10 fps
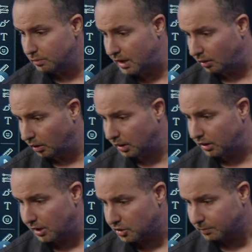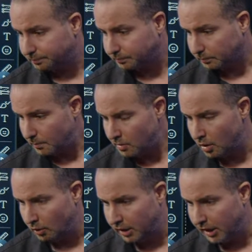in, look at this.
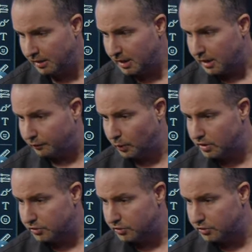Okay, if we